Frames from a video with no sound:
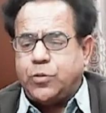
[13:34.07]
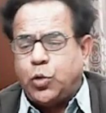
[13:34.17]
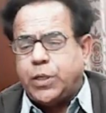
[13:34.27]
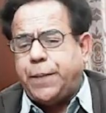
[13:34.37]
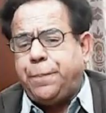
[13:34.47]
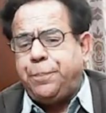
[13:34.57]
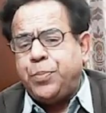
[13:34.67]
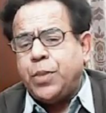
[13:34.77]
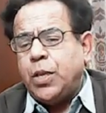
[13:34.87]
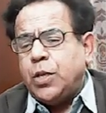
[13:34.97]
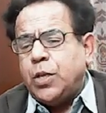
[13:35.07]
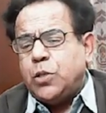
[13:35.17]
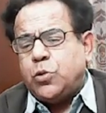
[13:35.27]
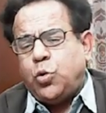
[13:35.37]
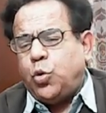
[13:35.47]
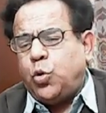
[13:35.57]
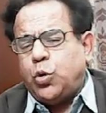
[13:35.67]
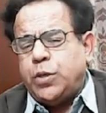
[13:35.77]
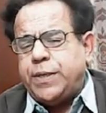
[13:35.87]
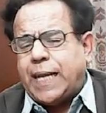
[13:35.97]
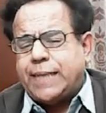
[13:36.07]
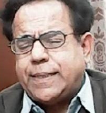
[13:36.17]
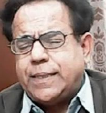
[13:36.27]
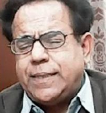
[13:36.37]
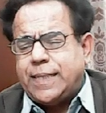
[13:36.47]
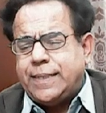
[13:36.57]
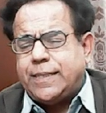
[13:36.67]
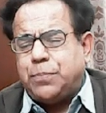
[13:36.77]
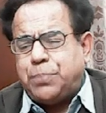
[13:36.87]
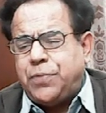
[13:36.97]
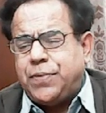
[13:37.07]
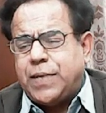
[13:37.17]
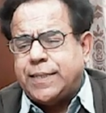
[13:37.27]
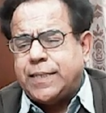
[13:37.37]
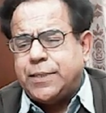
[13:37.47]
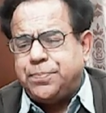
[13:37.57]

Okay, so next, just simplification.